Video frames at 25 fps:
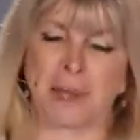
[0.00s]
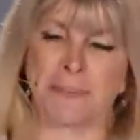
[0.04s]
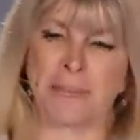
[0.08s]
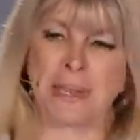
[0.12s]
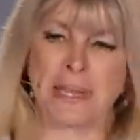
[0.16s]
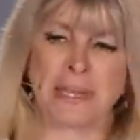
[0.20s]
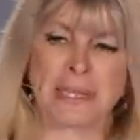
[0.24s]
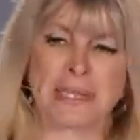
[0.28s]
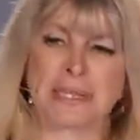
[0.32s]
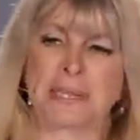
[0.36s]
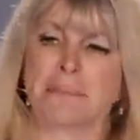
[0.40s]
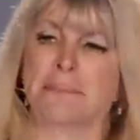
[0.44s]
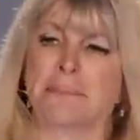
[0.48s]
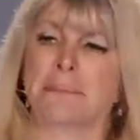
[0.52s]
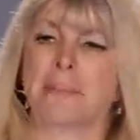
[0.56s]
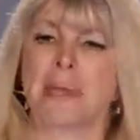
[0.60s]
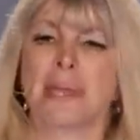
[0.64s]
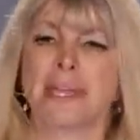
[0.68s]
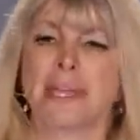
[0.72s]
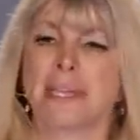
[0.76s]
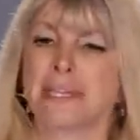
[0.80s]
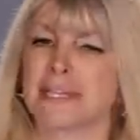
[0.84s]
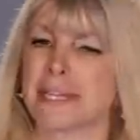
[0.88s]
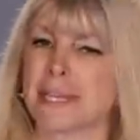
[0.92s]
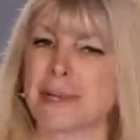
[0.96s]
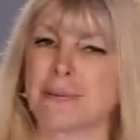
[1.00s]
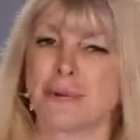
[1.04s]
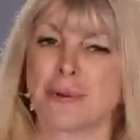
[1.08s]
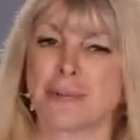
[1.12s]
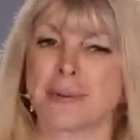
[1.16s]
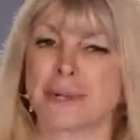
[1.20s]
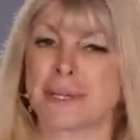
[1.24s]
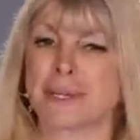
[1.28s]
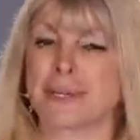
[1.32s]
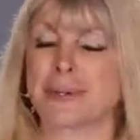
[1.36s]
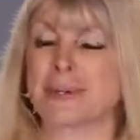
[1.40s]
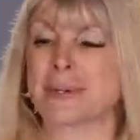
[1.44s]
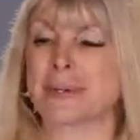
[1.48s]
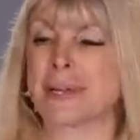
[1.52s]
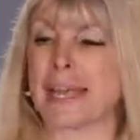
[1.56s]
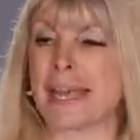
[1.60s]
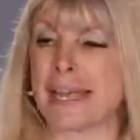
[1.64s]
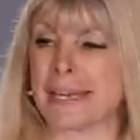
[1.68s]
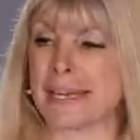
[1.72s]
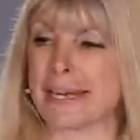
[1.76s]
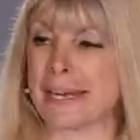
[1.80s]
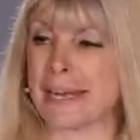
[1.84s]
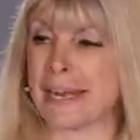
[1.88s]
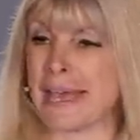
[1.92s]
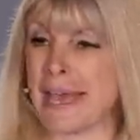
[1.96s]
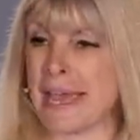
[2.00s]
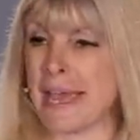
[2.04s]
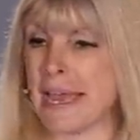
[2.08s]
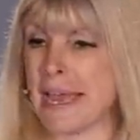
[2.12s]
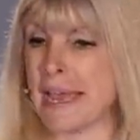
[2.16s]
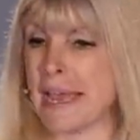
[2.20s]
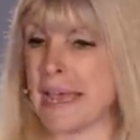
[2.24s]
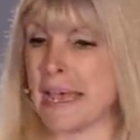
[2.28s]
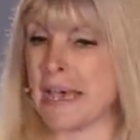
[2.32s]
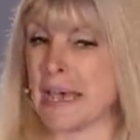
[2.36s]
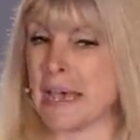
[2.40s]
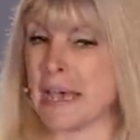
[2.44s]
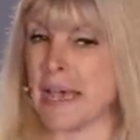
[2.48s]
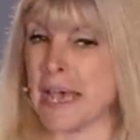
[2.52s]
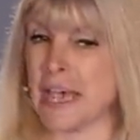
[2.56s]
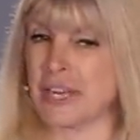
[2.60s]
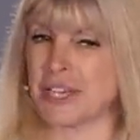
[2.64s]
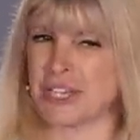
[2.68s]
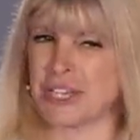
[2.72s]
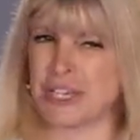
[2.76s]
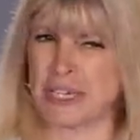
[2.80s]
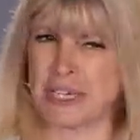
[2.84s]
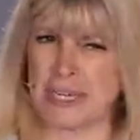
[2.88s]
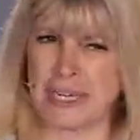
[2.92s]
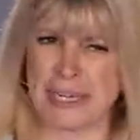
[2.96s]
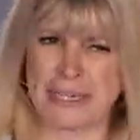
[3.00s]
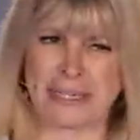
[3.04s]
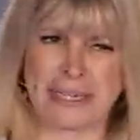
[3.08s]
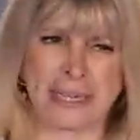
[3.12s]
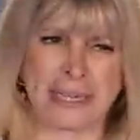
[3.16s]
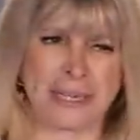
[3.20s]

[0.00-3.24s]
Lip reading: I met this amazing woman called Ellen Langer. And she had